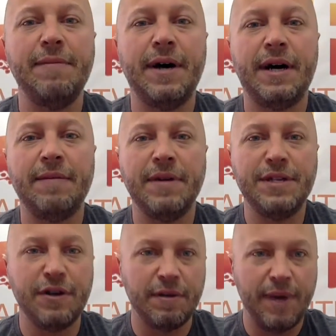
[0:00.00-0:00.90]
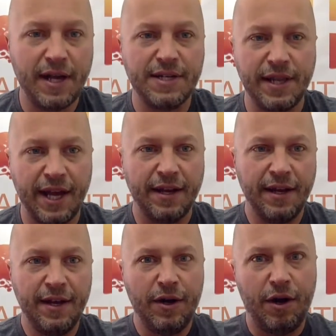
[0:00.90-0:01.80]
As you can imagine, that
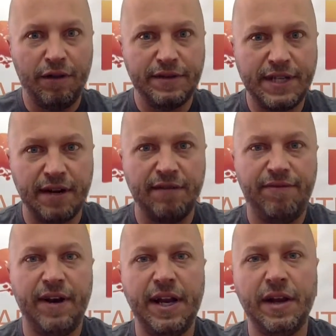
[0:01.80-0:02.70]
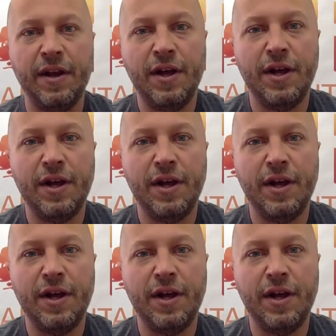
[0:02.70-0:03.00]
all of a sudden fitting